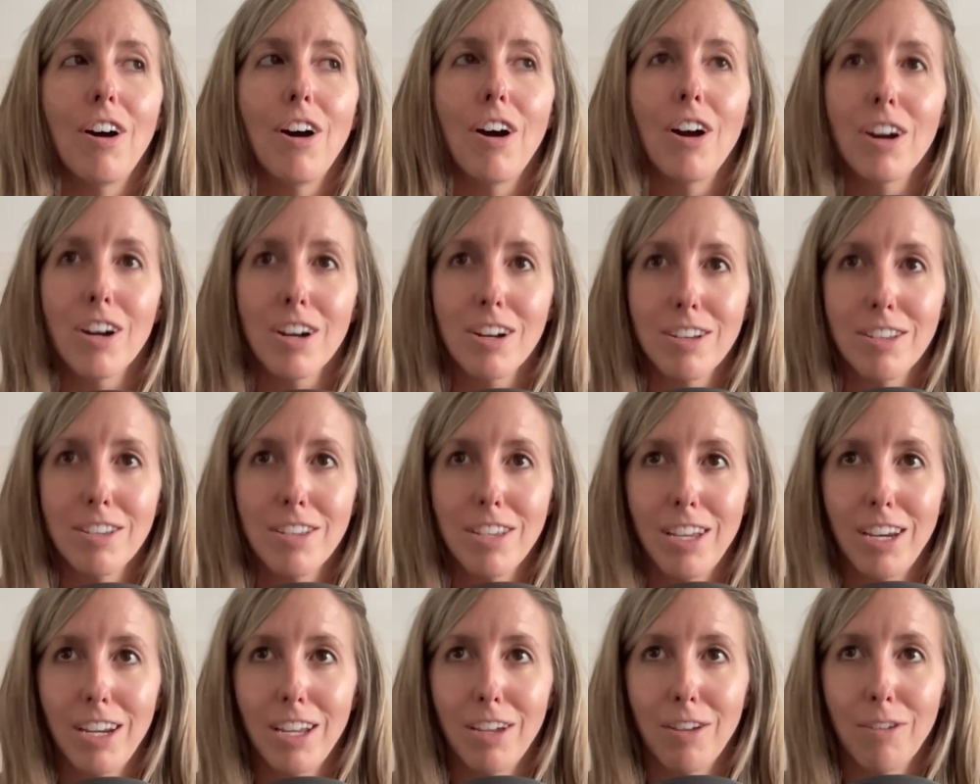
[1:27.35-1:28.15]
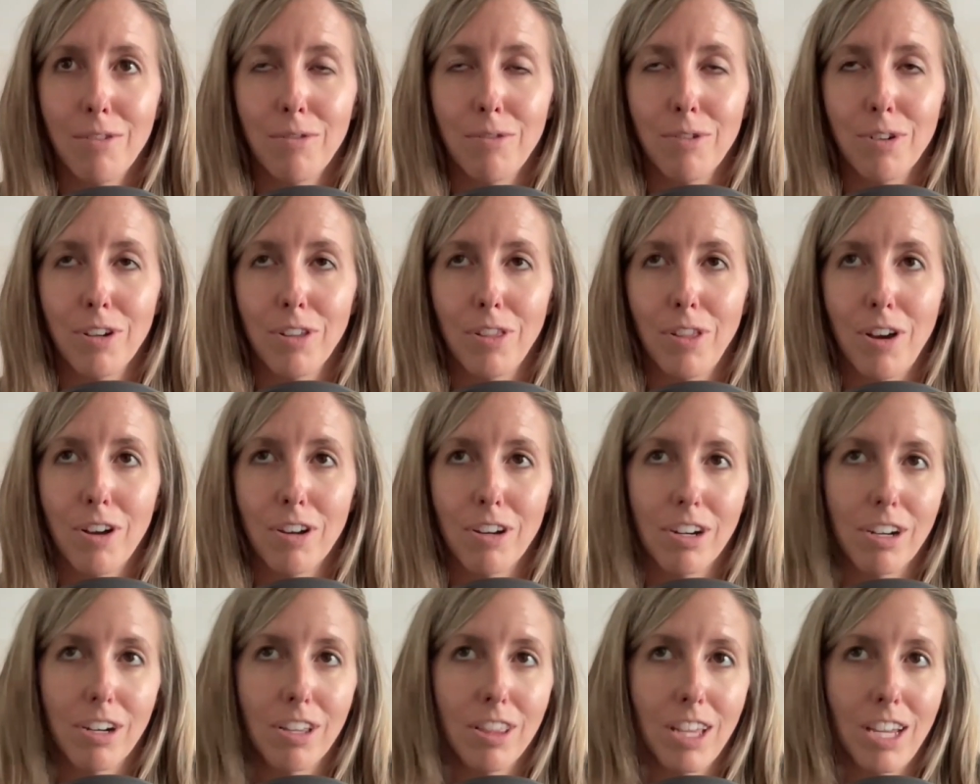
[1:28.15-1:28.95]
are sitting for
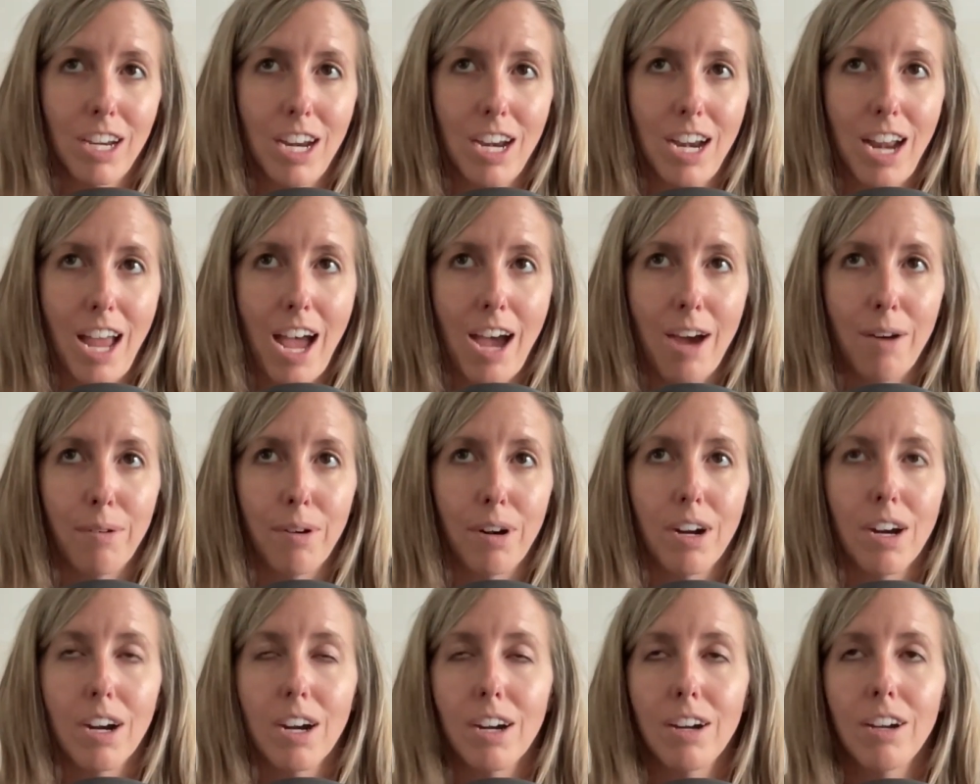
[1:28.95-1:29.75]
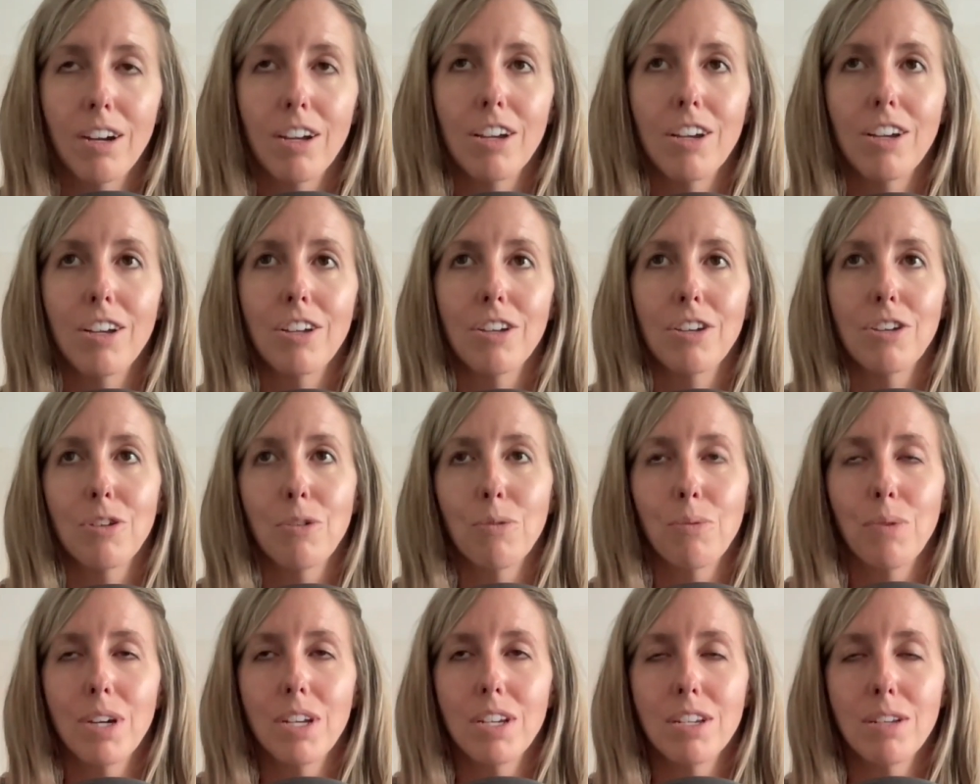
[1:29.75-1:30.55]
longer than an hour,
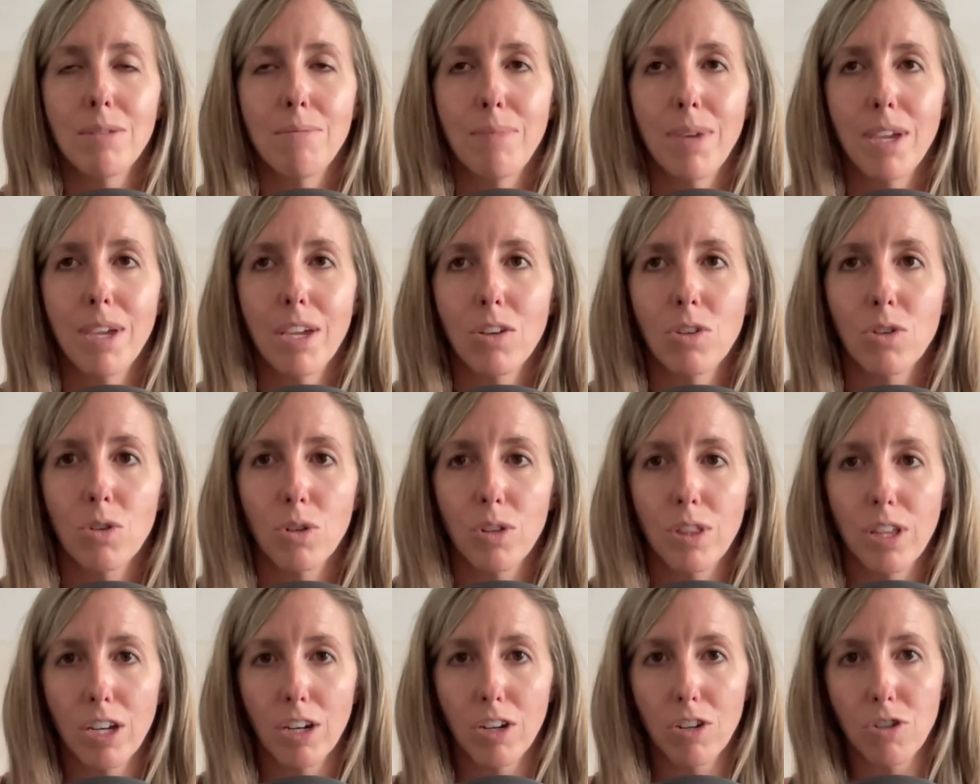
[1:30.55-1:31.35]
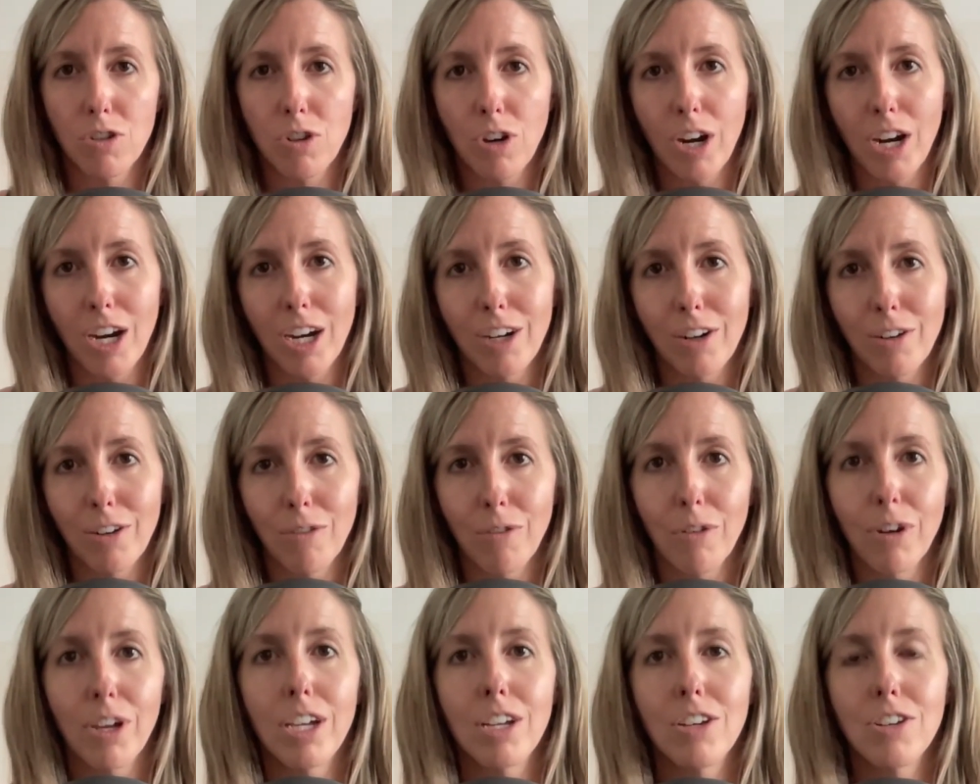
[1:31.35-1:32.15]
you want to make sure that you're trying to
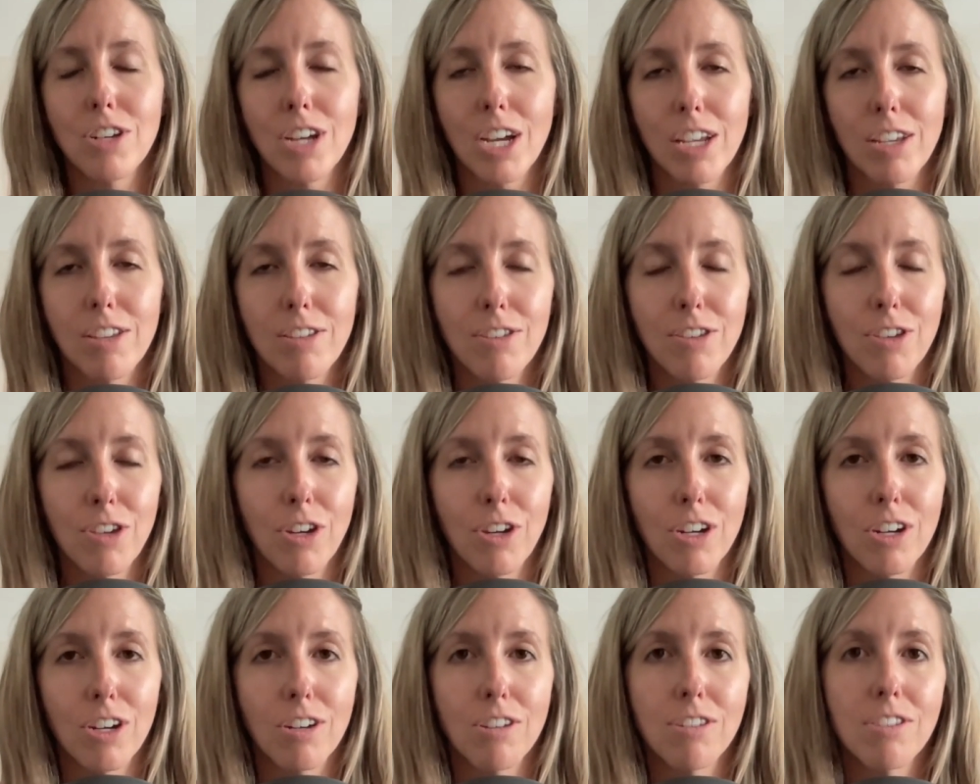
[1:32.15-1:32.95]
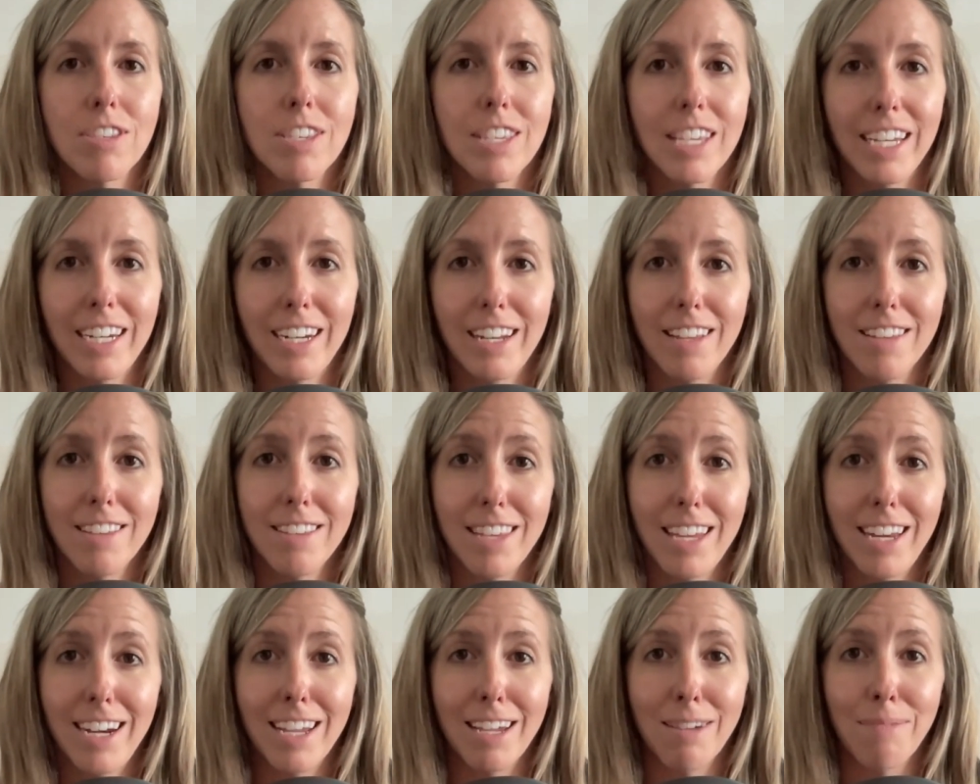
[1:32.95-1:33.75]
readjust your
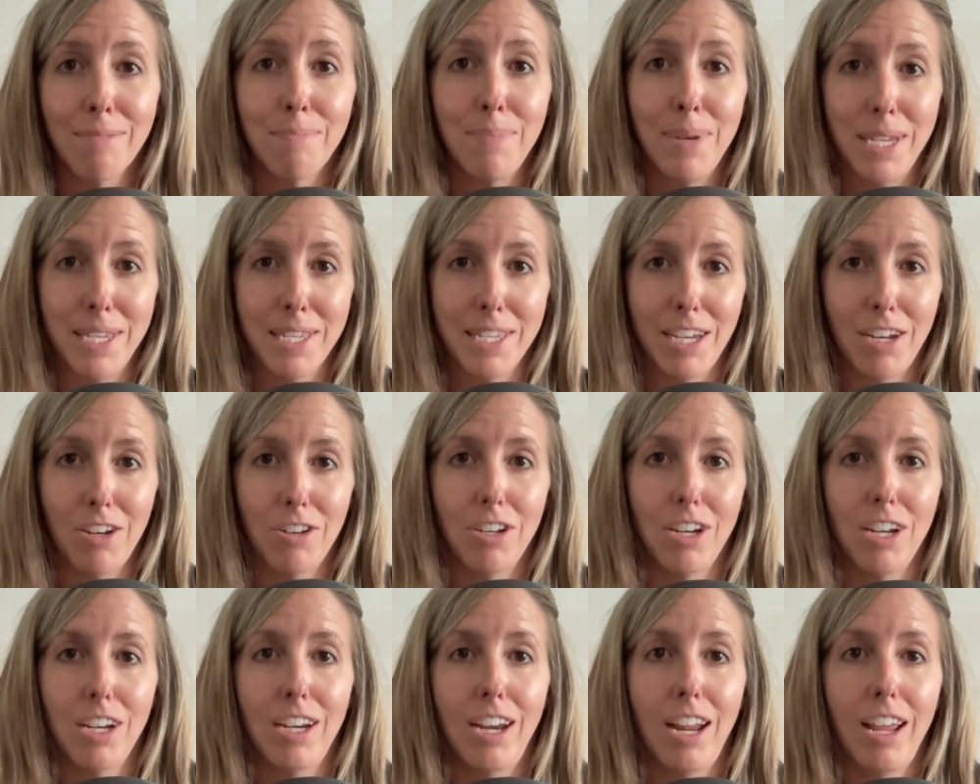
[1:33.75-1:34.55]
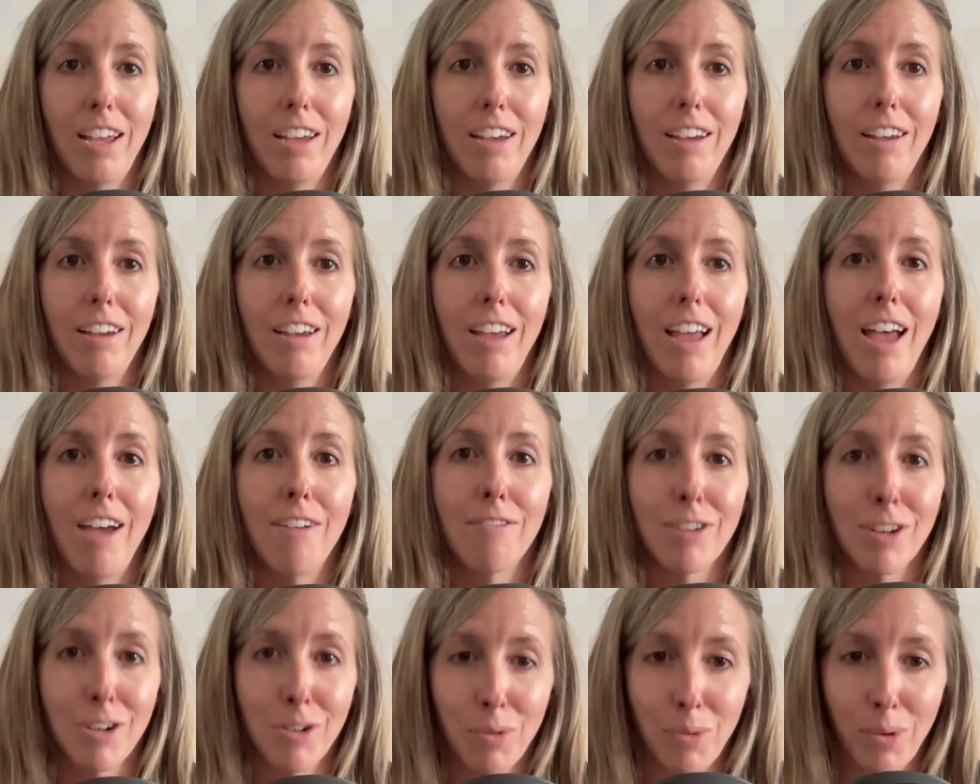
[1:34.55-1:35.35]
sitting position
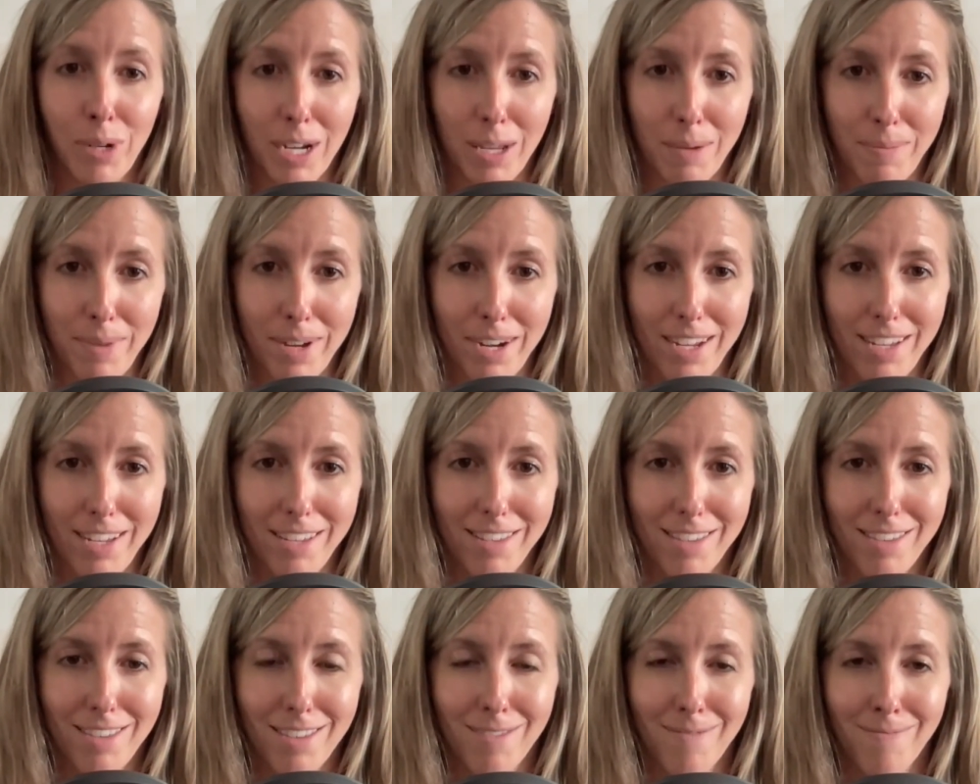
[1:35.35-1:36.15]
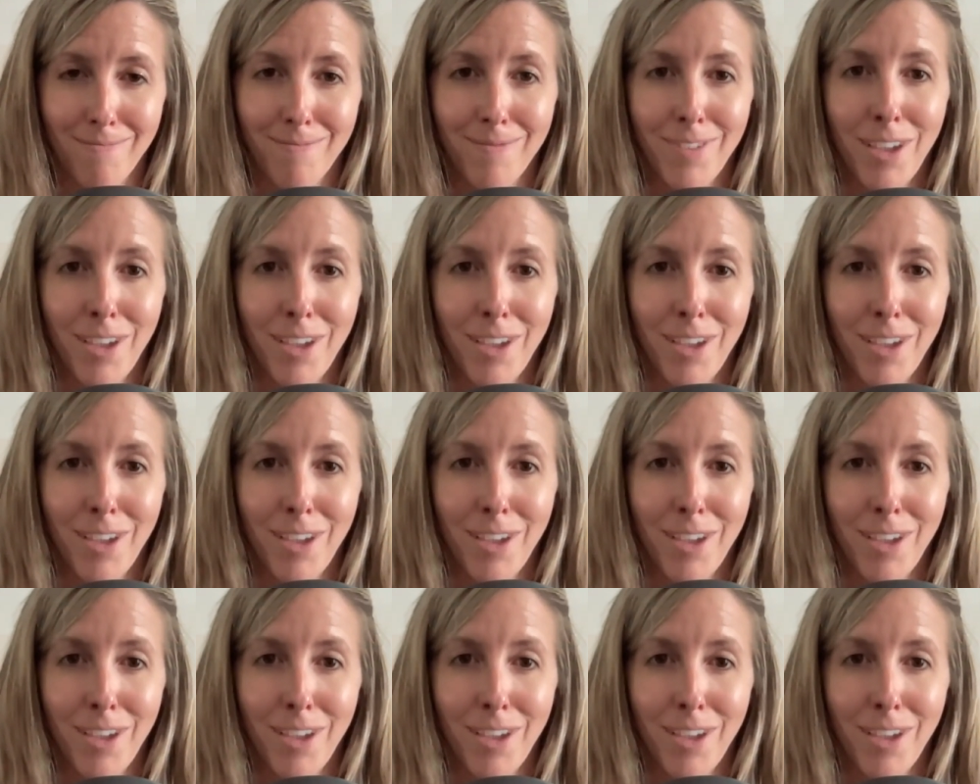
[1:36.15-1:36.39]
every 20 minutes.